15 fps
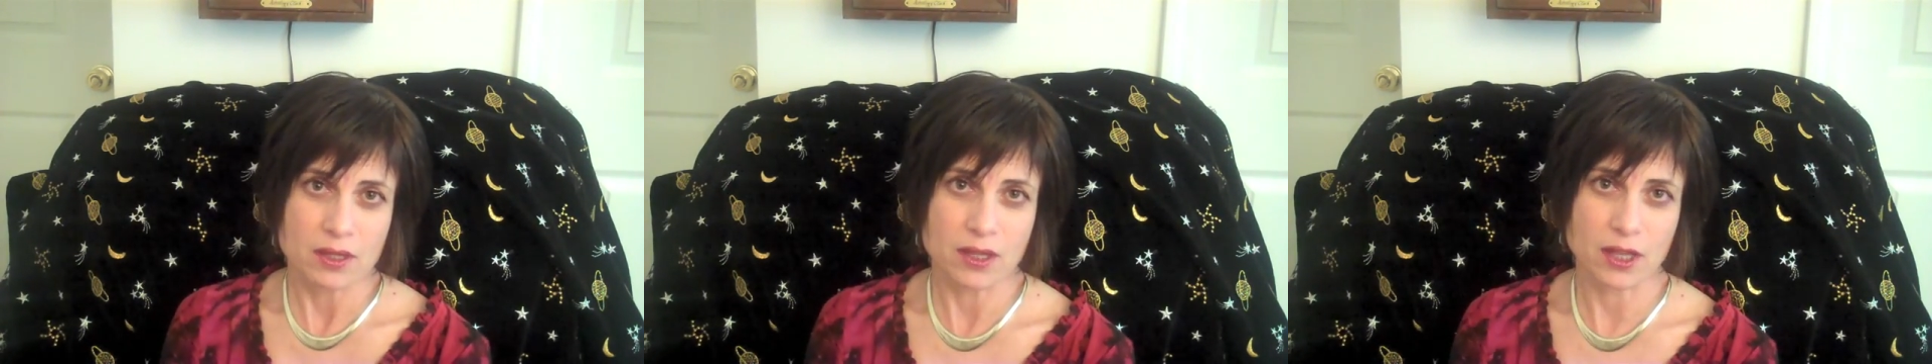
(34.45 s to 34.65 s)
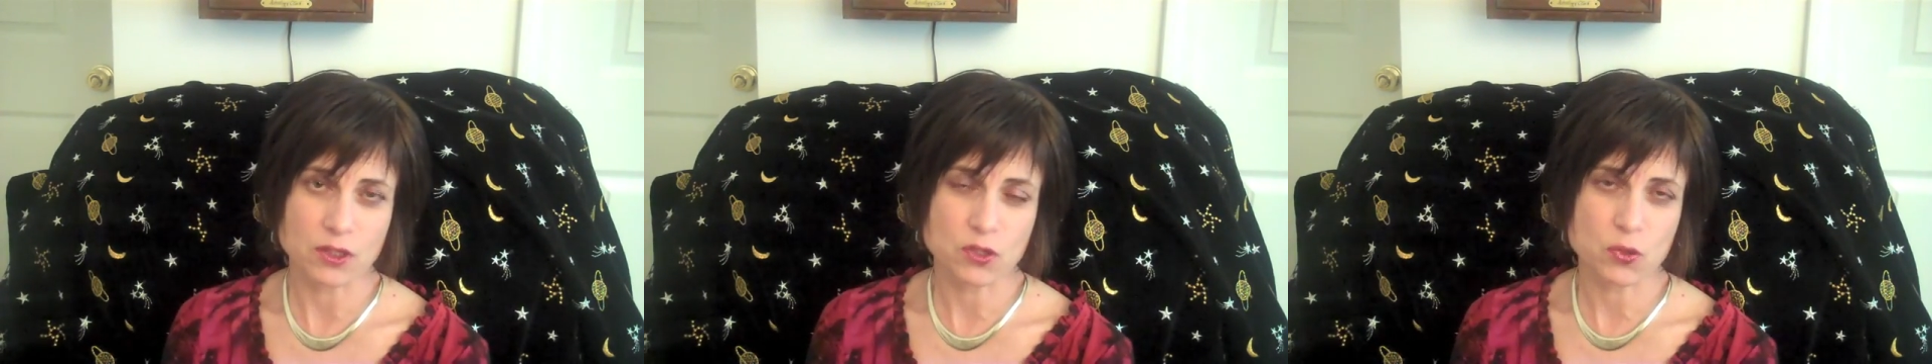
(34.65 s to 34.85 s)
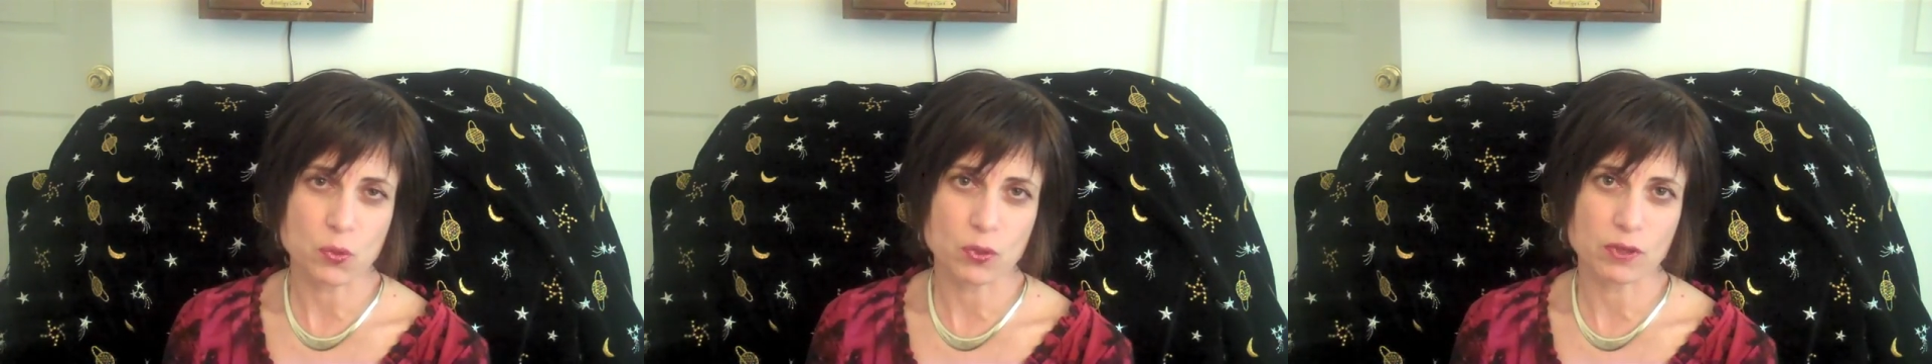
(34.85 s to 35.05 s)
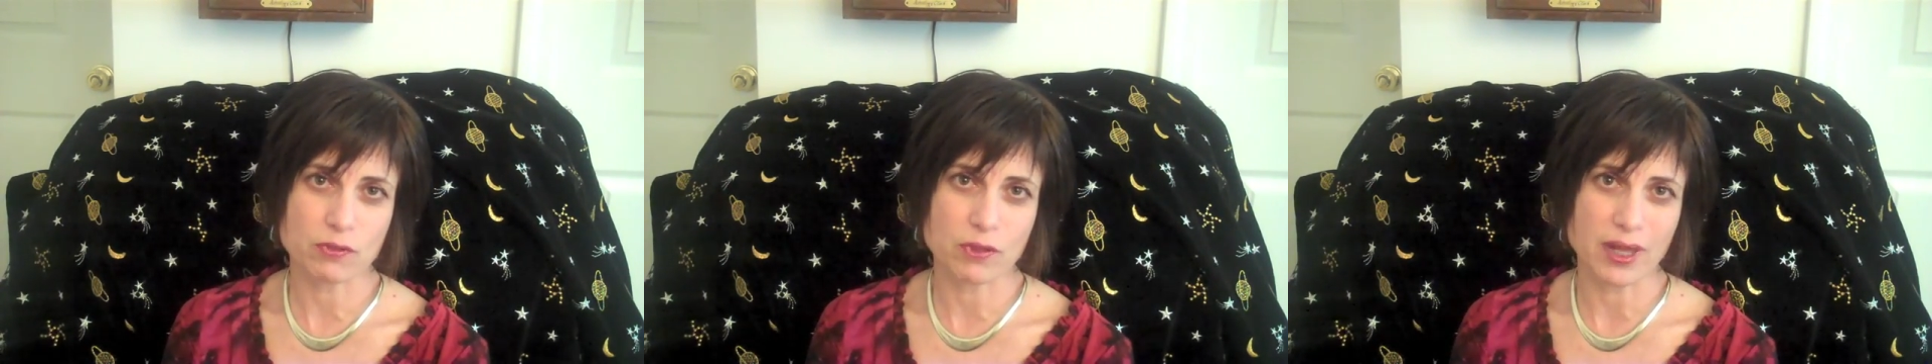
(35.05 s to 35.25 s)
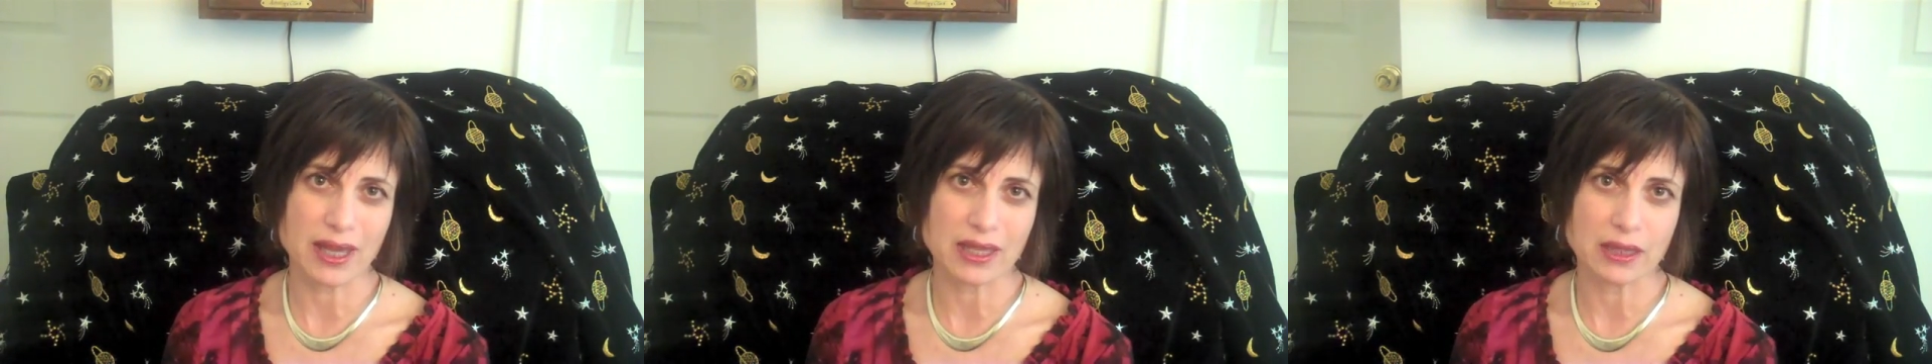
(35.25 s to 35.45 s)
that's sort
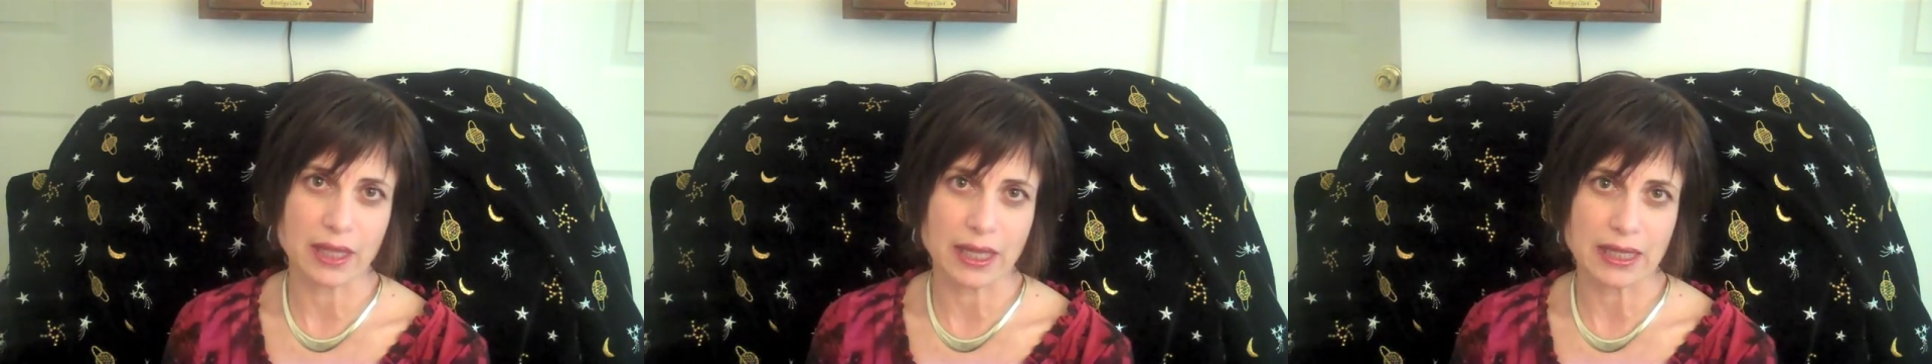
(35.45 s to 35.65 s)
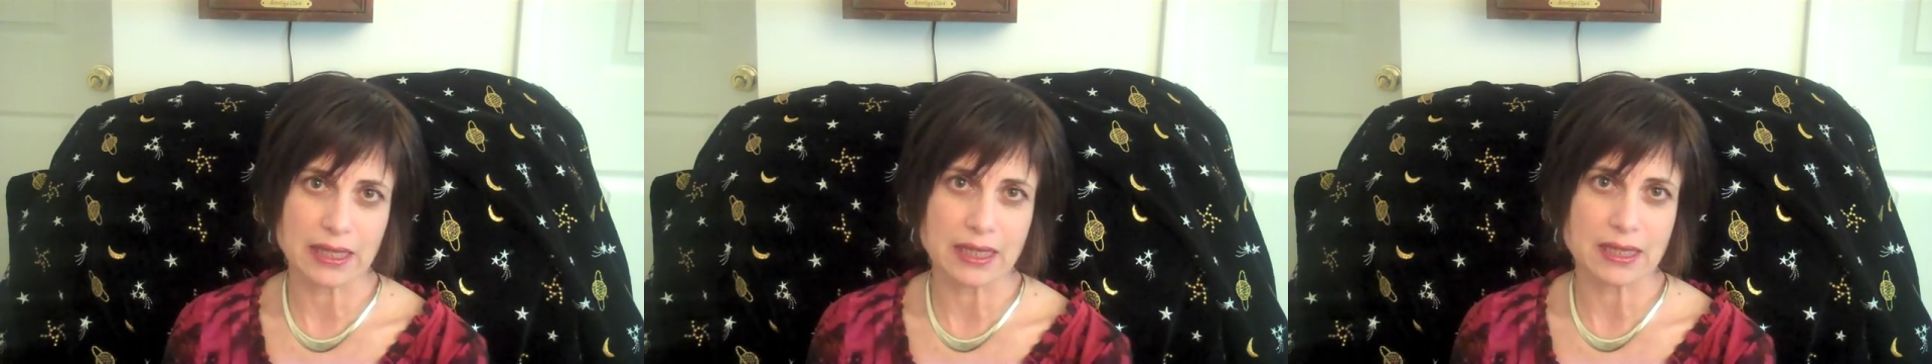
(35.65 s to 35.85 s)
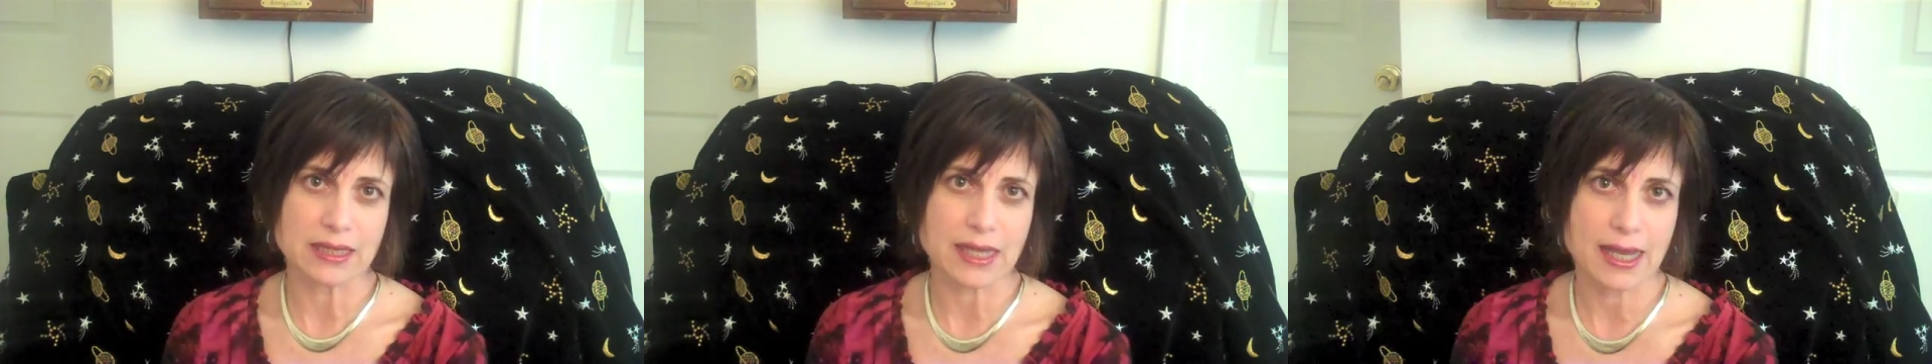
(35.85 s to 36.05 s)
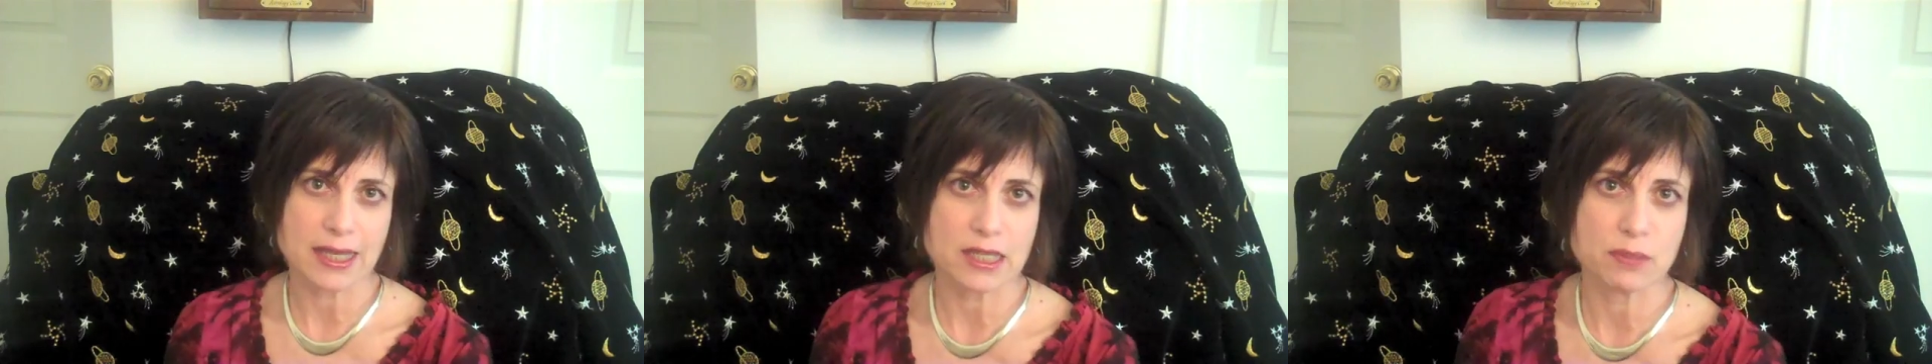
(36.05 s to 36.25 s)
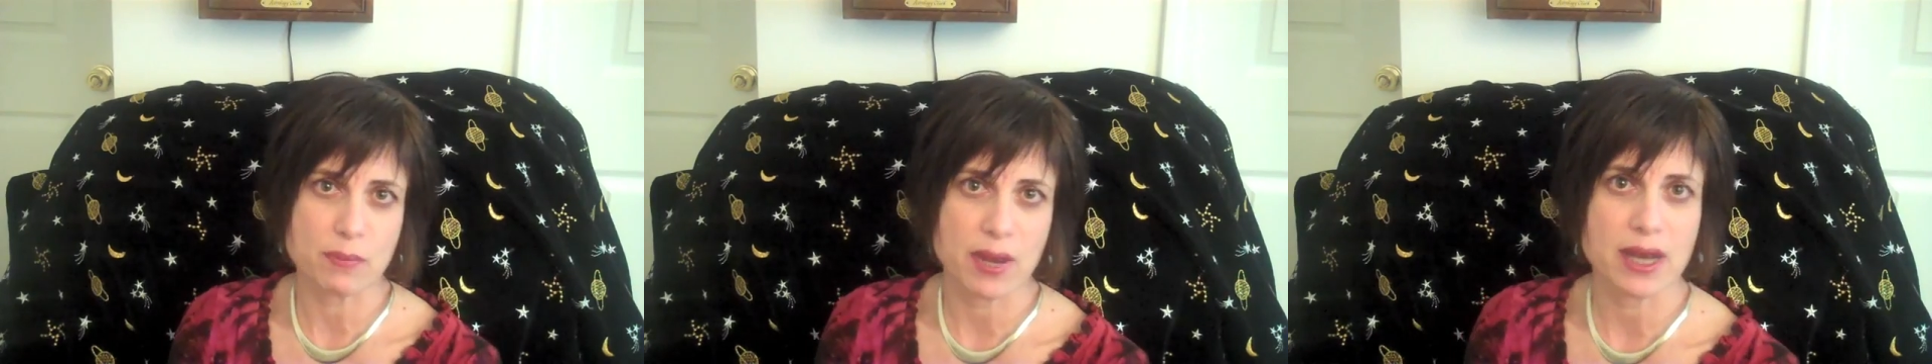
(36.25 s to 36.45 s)
of like letting the
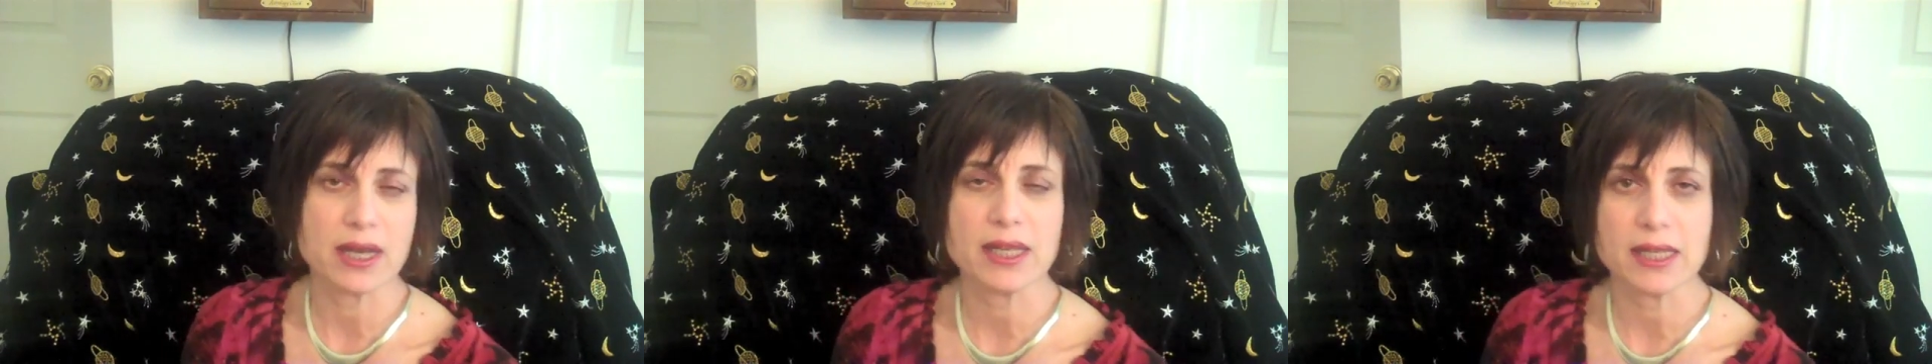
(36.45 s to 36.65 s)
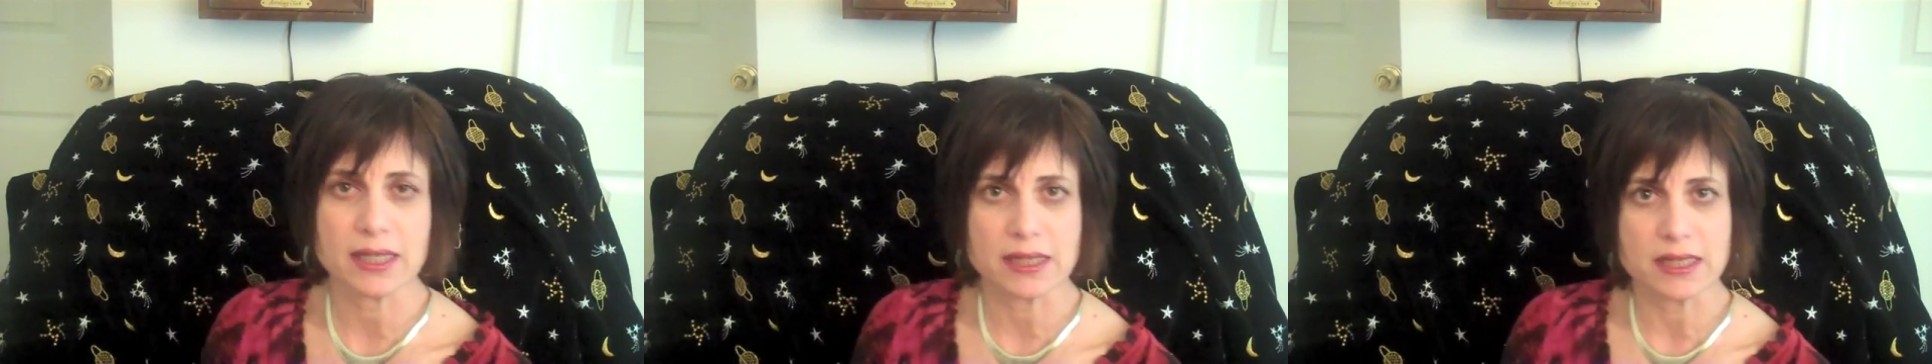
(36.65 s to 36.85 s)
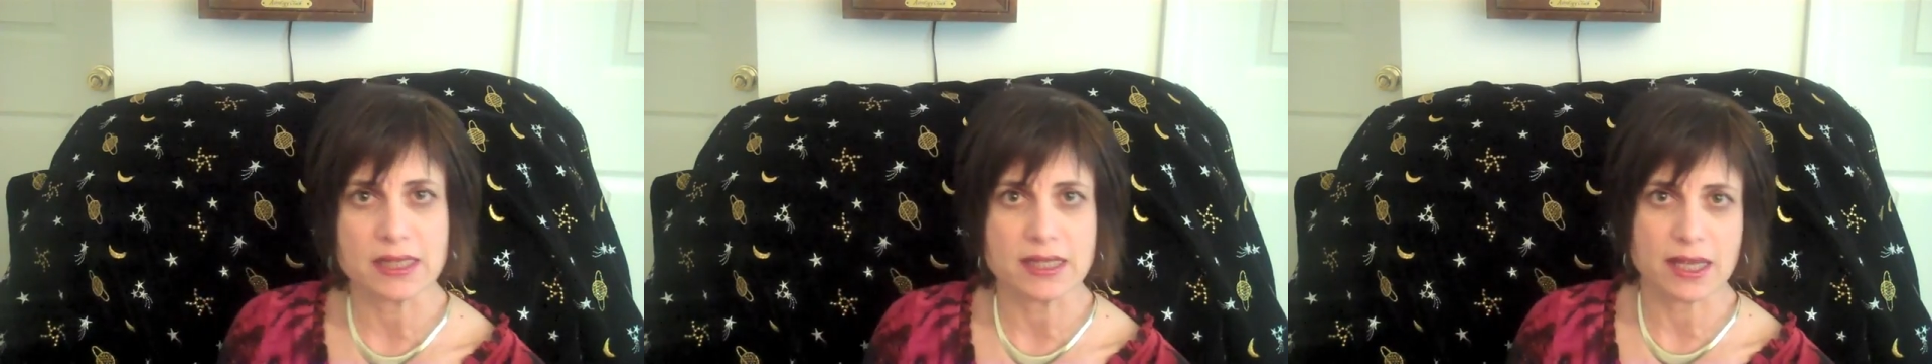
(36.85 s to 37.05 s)
Tasmanian